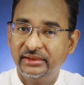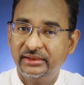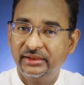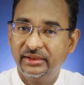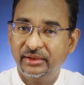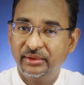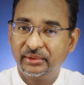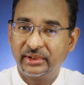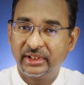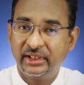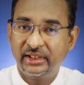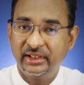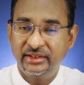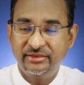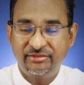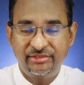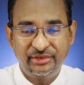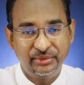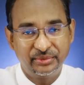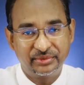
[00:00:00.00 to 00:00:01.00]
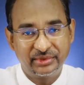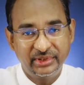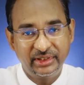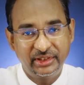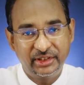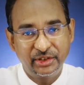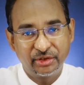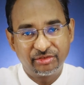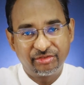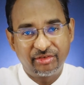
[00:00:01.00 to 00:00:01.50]
okay, if you
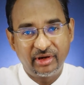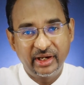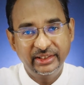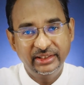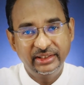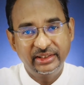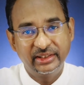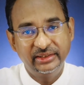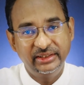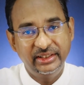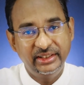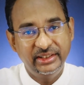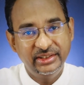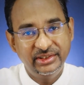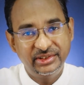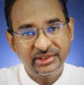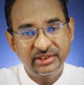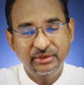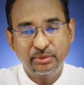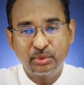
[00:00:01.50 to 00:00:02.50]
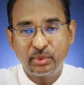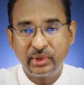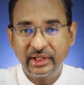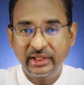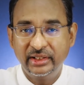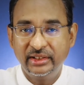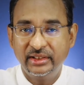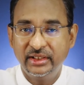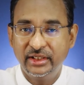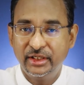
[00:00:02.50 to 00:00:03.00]
think you're finding an easy
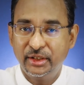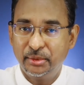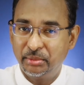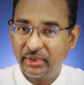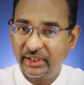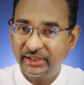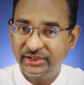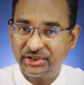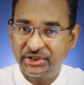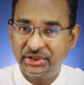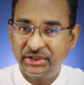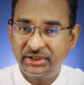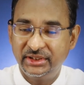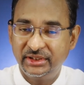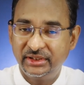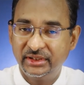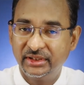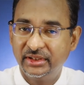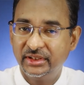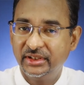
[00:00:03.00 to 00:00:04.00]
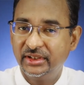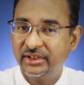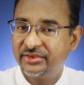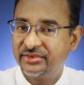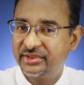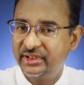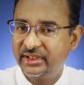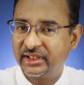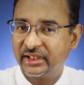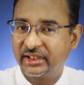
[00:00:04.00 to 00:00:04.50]
way by cheating,
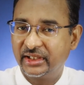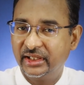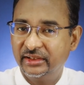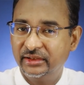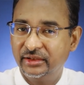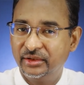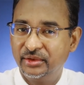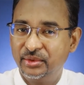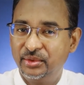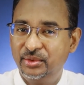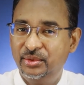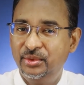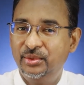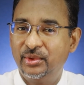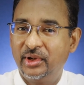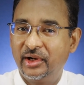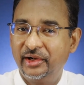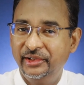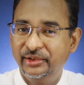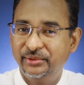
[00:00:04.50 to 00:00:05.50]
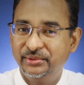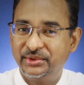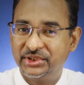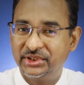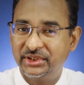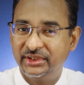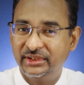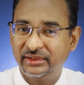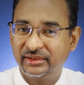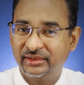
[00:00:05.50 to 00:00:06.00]
think again. Who are you
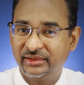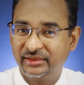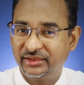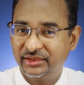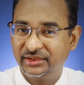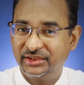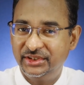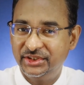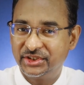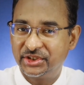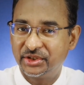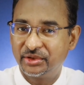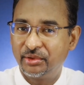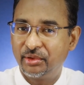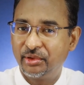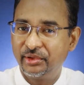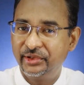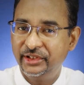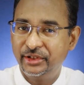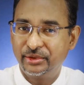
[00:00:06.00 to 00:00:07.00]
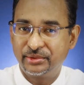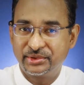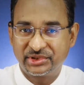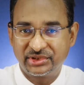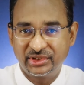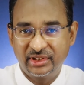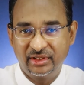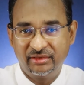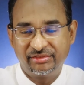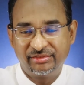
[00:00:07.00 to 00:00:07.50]
cheating? The teacher or
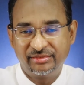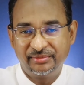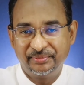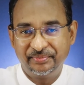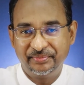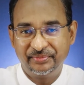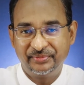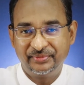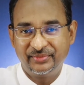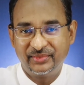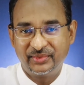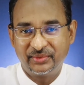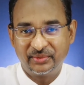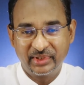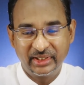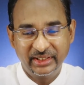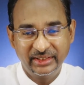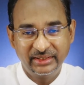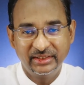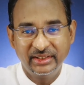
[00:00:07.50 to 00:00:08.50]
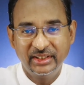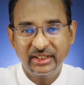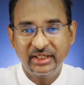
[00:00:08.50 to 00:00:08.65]
yourself, right?